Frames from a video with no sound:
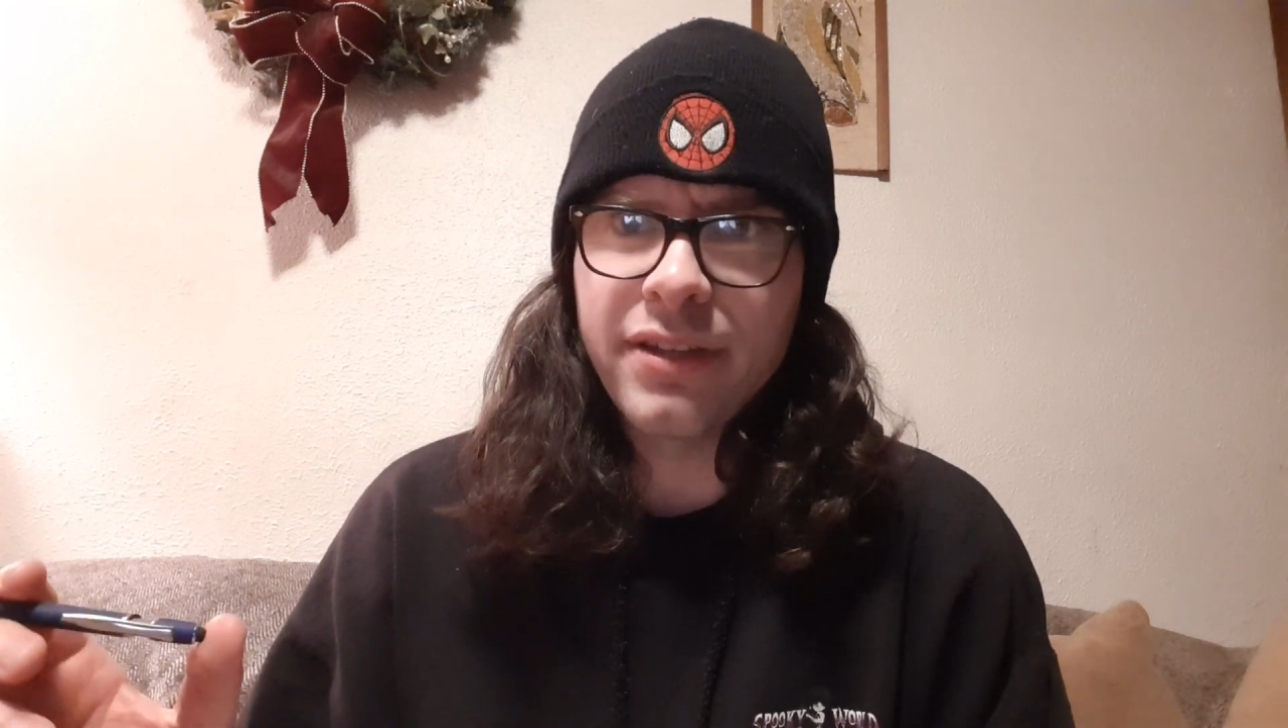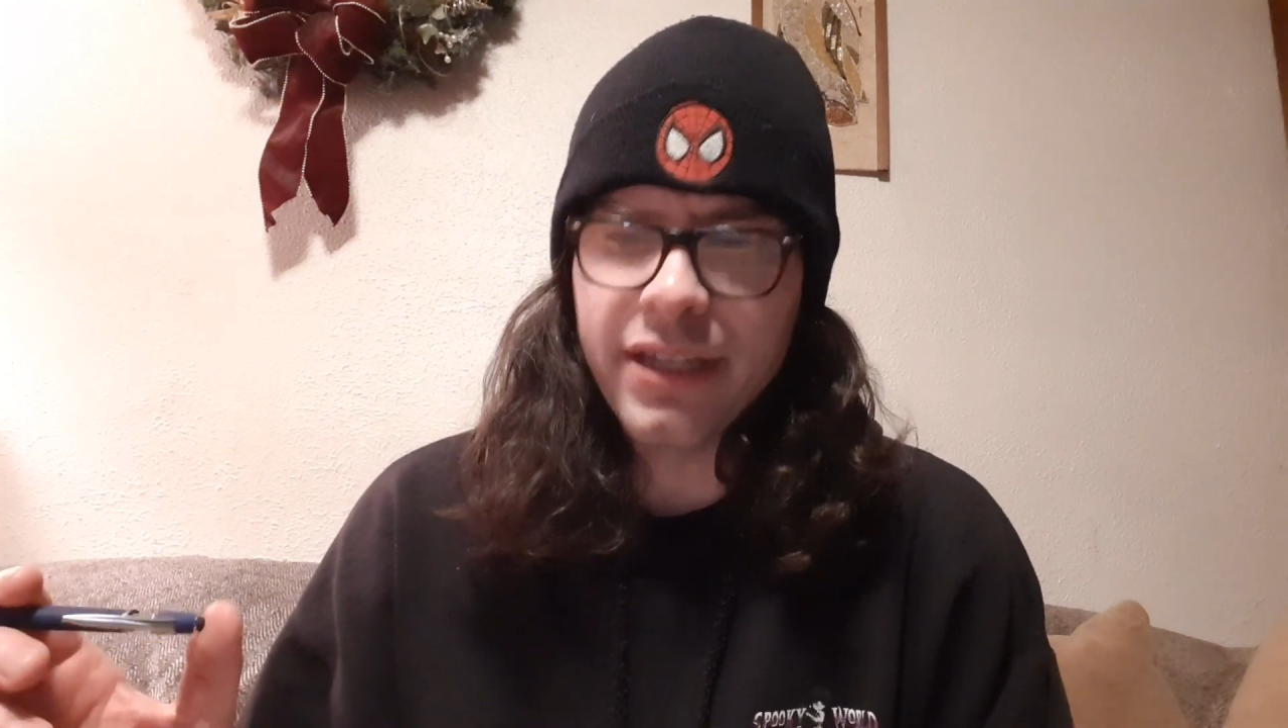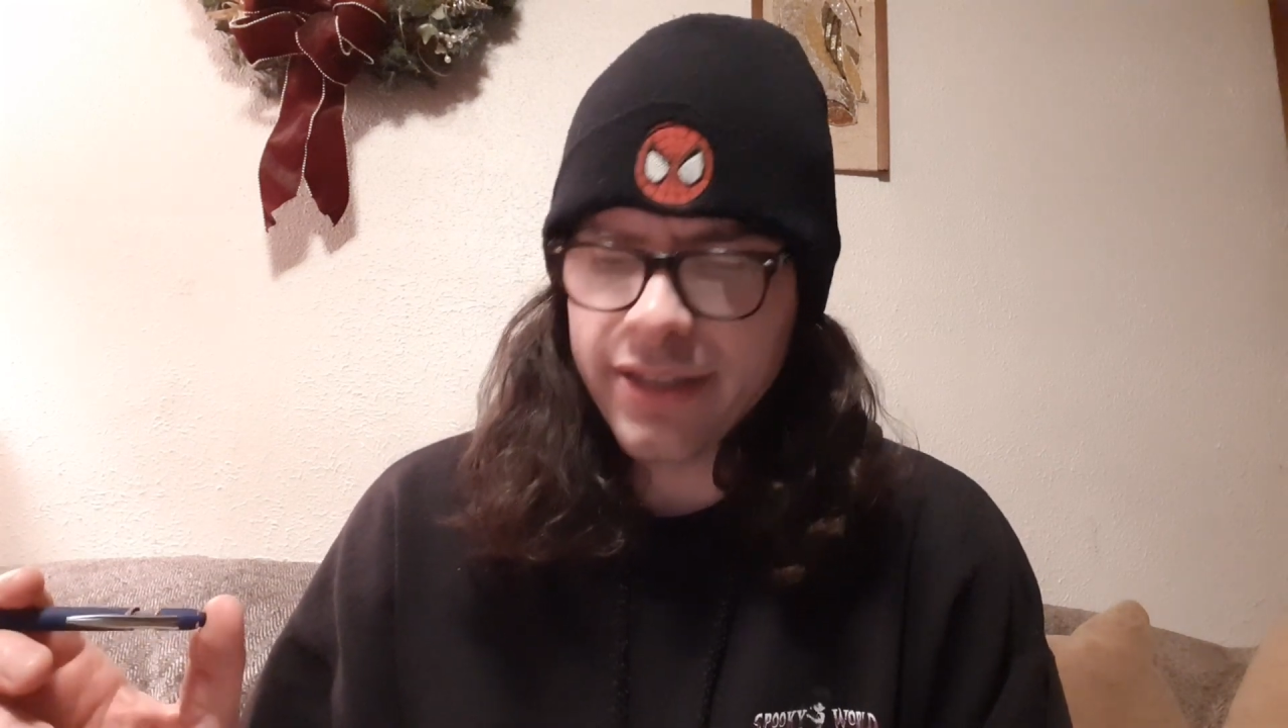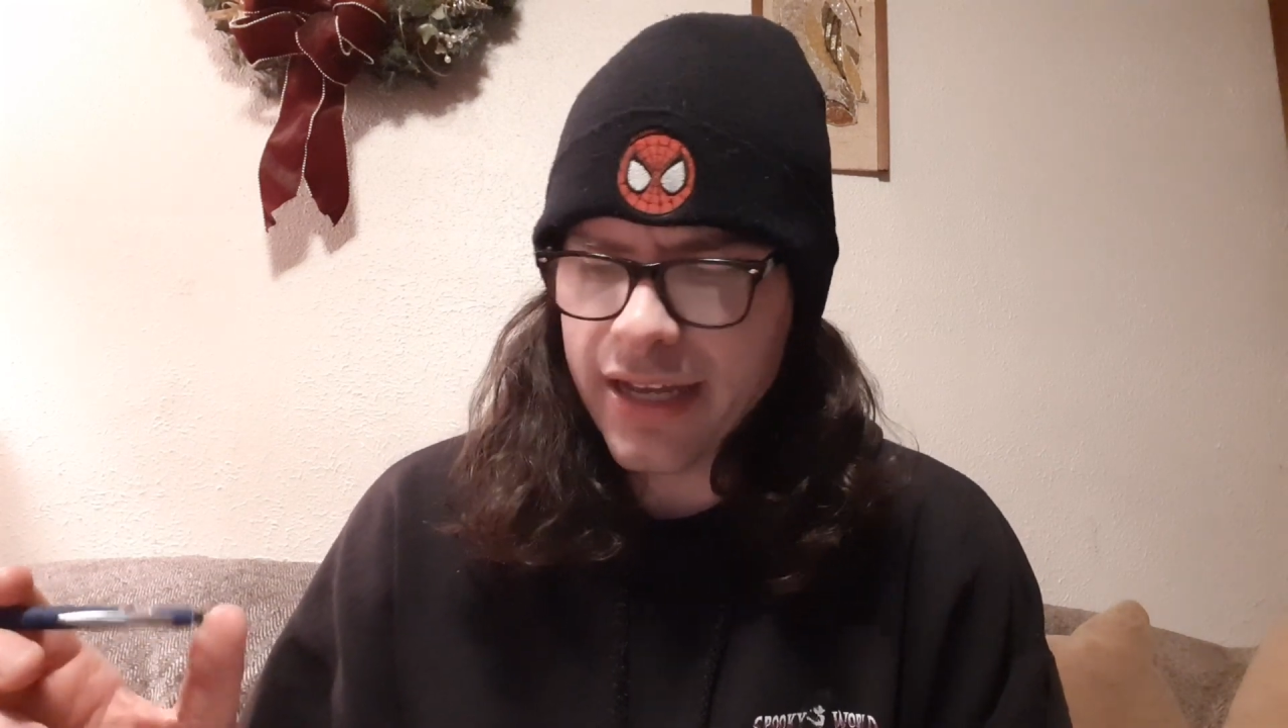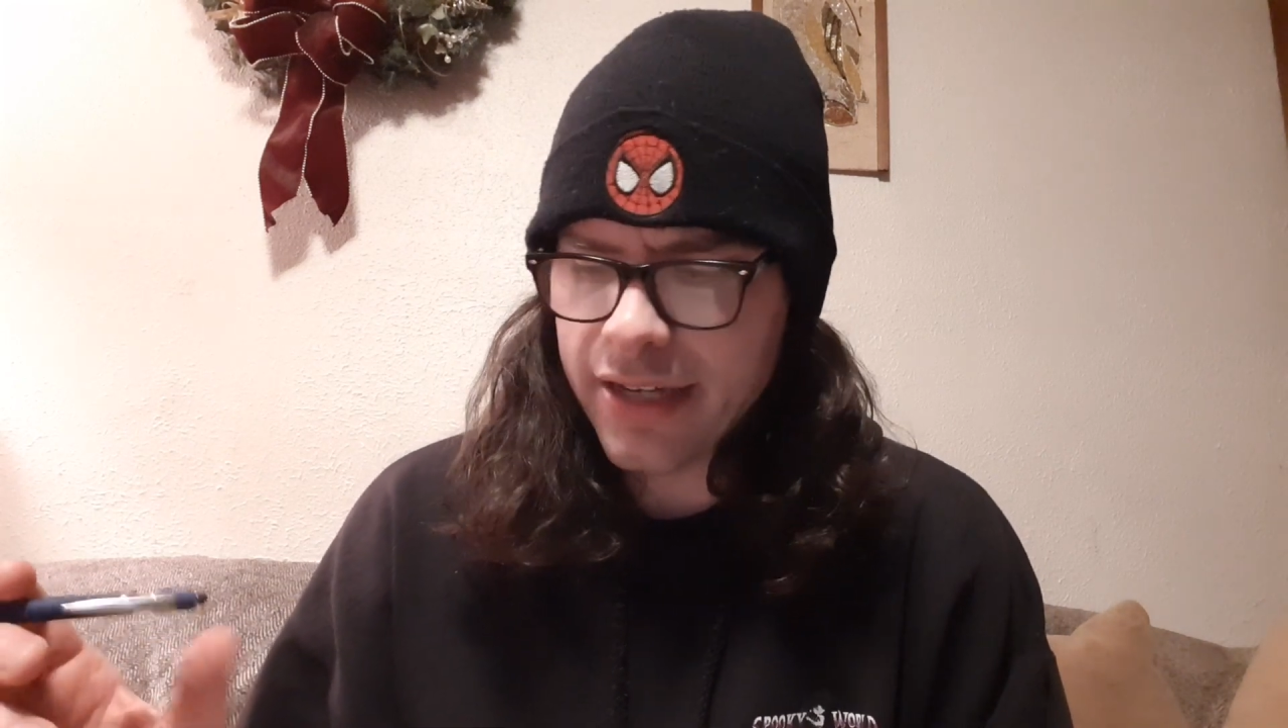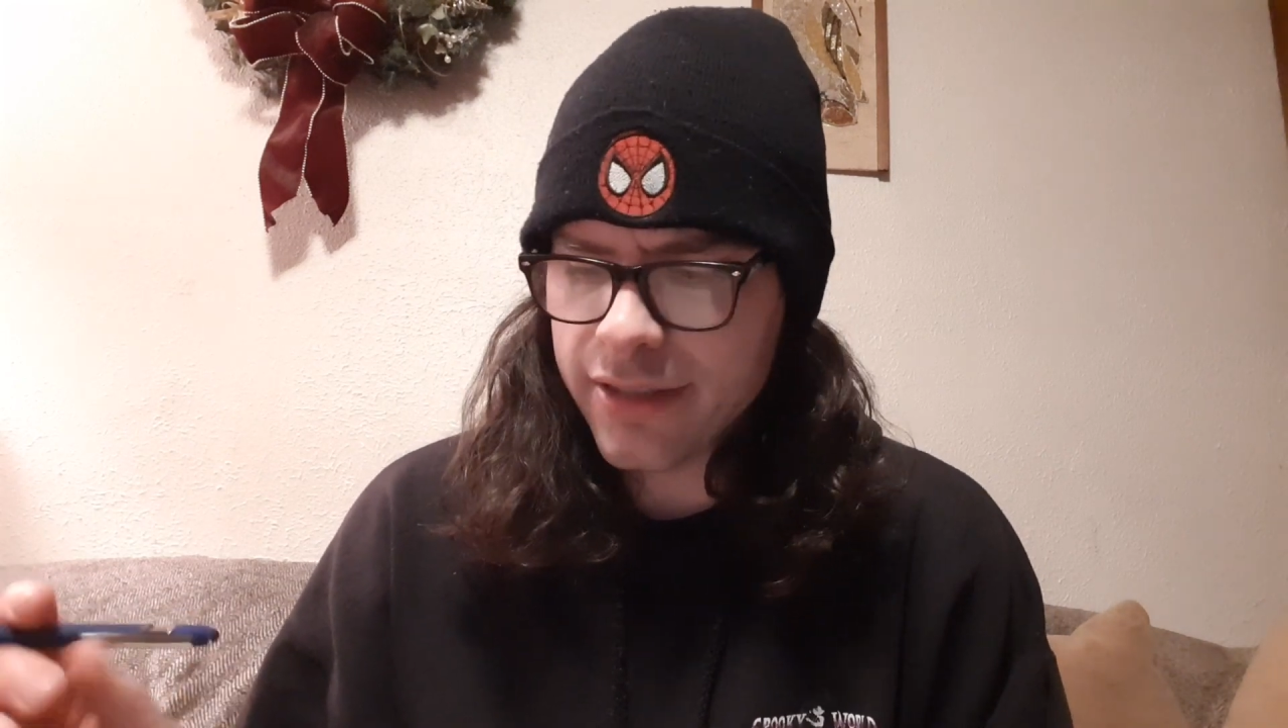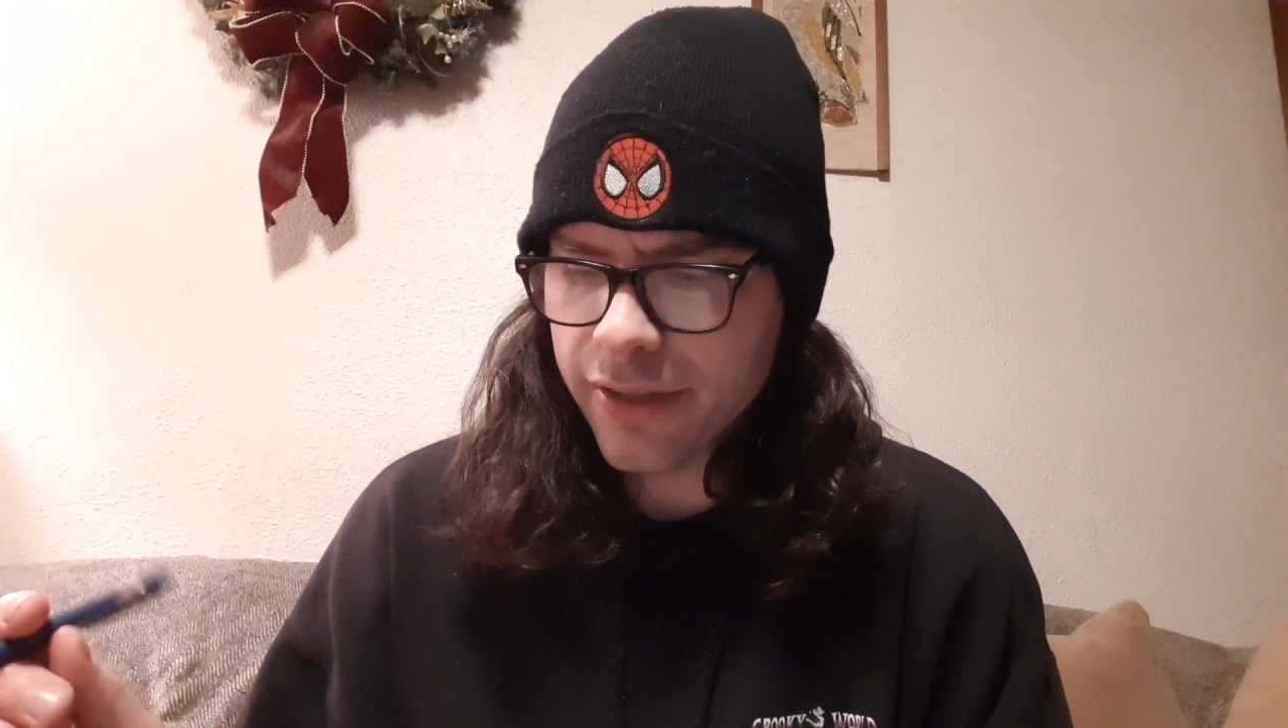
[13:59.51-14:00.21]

like that.